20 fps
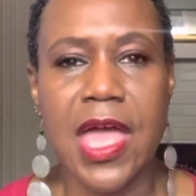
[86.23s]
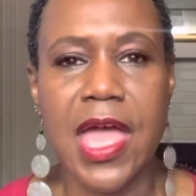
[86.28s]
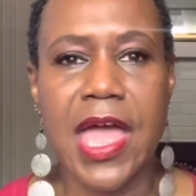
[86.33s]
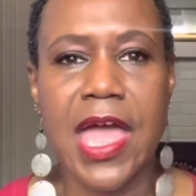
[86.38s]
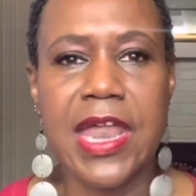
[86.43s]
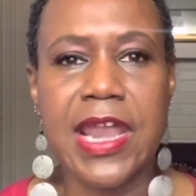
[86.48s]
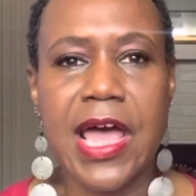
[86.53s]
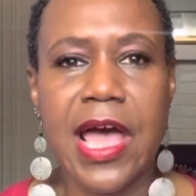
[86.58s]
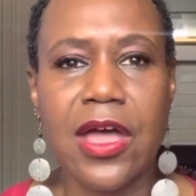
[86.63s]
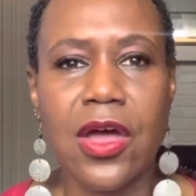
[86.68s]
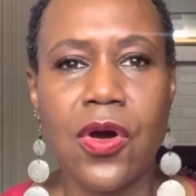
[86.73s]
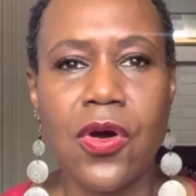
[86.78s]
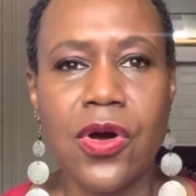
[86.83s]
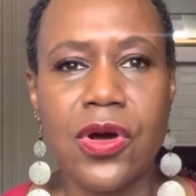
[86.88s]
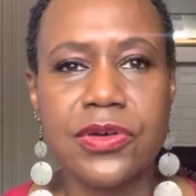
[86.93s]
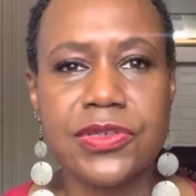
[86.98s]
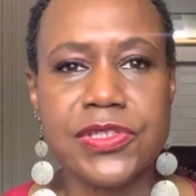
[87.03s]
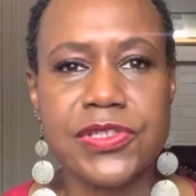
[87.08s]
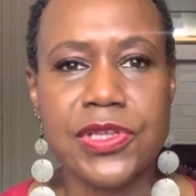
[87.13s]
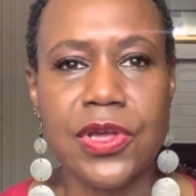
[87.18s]
And I
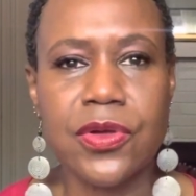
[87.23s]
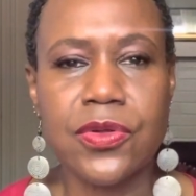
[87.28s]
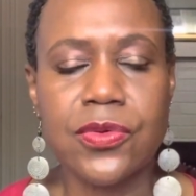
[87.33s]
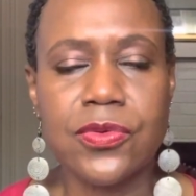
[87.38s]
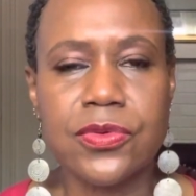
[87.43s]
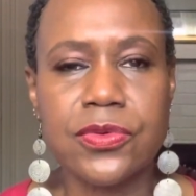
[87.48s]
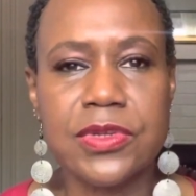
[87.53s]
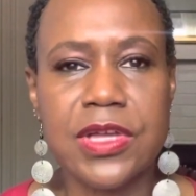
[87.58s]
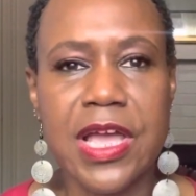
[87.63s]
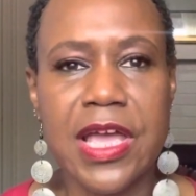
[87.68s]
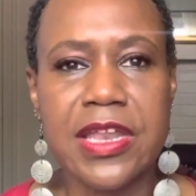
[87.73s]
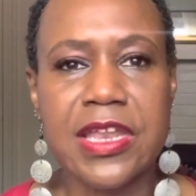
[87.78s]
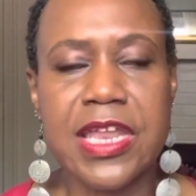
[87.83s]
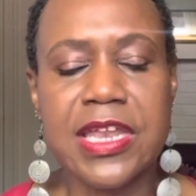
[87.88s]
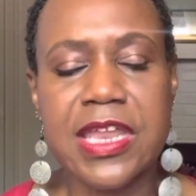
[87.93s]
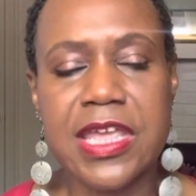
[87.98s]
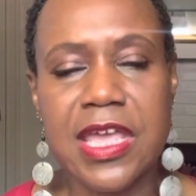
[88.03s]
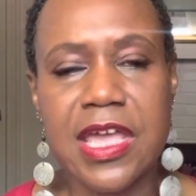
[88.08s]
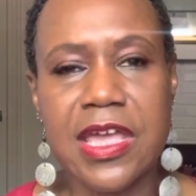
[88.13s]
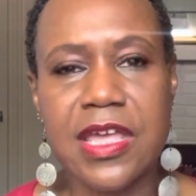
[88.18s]
also, and in
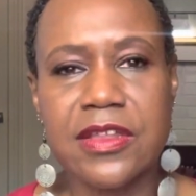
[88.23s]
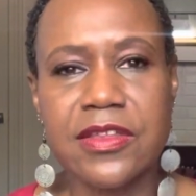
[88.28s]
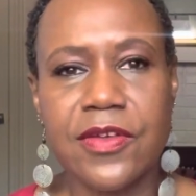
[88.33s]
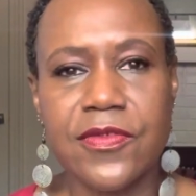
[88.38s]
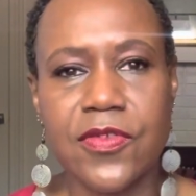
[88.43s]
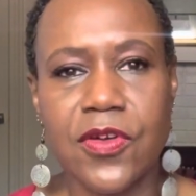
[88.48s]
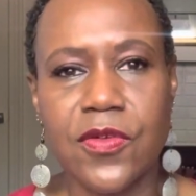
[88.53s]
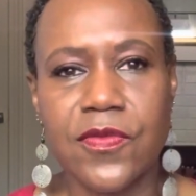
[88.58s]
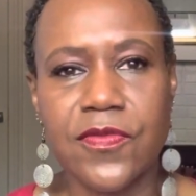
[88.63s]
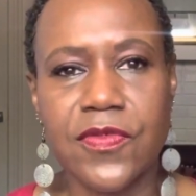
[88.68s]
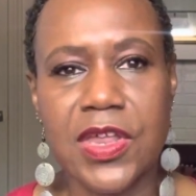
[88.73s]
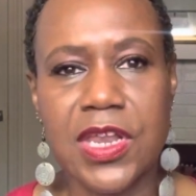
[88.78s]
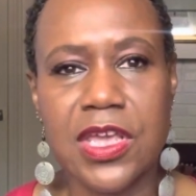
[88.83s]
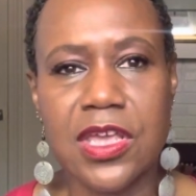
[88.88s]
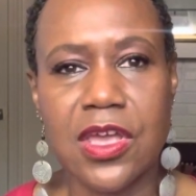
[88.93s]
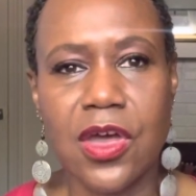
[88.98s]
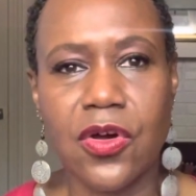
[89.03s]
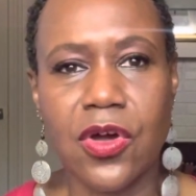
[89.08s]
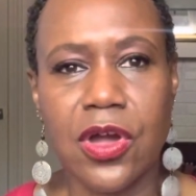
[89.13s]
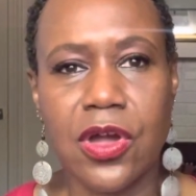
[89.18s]
the end of her
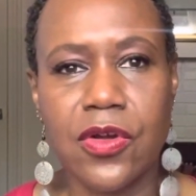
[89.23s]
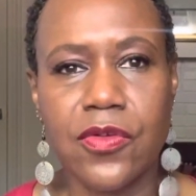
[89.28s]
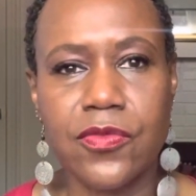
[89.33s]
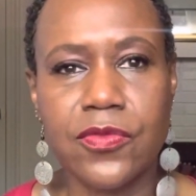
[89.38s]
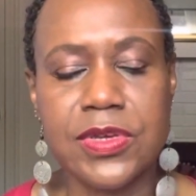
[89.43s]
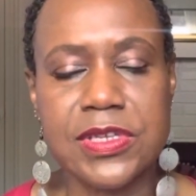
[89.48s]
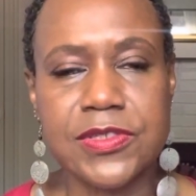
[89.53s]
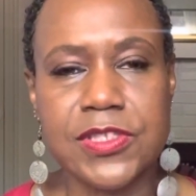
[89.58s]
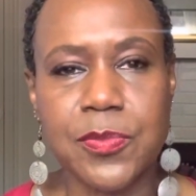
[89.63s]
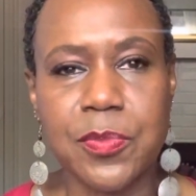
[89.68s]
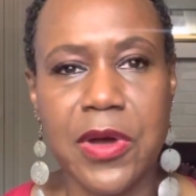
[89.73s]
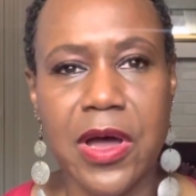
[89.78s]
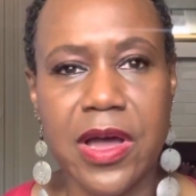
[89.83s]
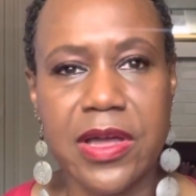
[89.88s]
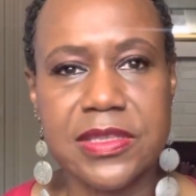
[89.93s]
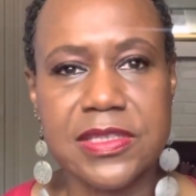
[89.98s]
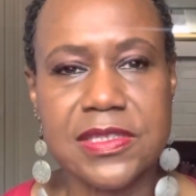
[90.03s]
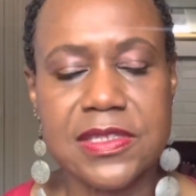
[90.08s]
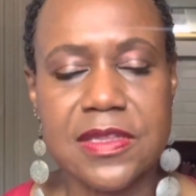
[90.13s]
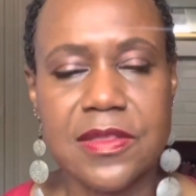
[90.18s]
video, her
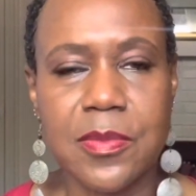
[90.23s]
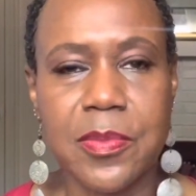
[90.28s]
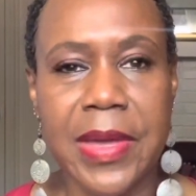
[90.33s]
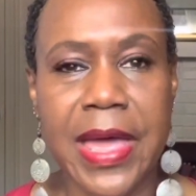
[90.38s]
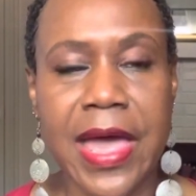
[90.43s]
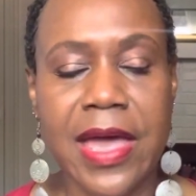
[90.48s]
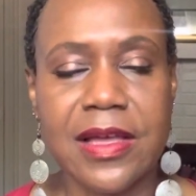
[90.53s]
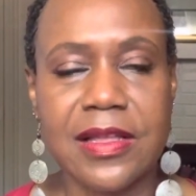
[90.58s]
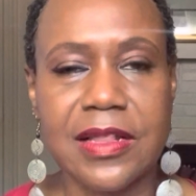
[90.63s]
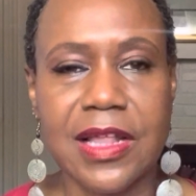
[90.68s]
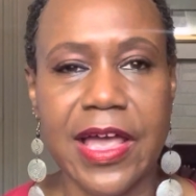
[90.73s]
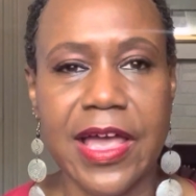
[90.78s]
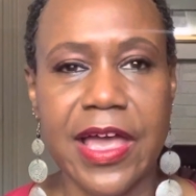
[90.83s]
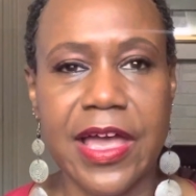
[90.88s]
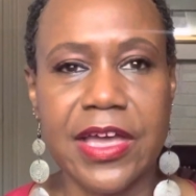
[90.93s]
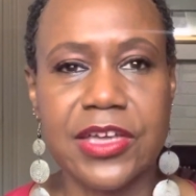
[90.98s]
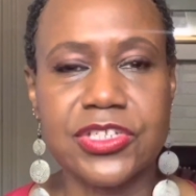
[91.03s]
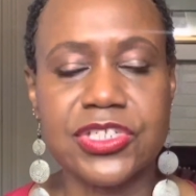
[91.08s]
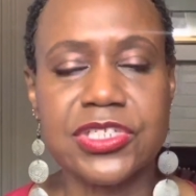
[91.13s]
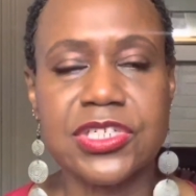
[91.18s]
response to the
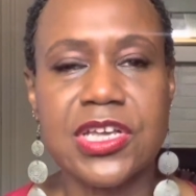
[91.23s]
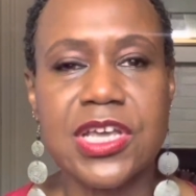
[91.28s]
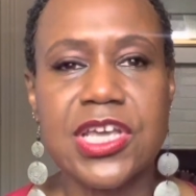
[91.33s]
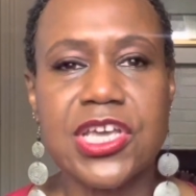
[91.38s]
backlash,